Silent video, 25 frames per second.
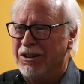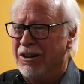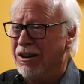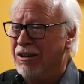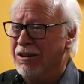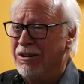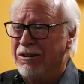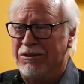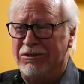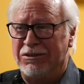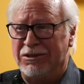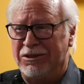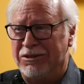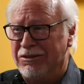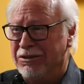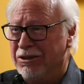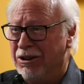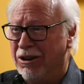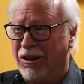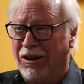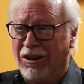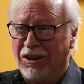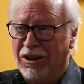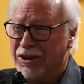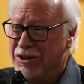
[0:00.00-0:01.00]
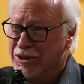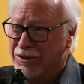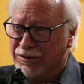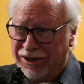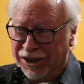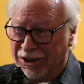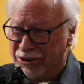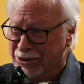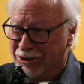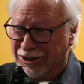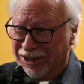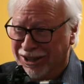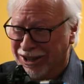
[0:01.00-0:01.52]
daughter to college
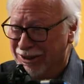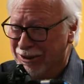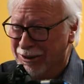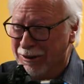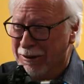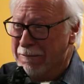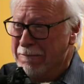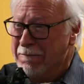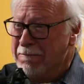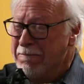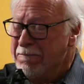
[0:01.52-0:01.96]
eventually, you know.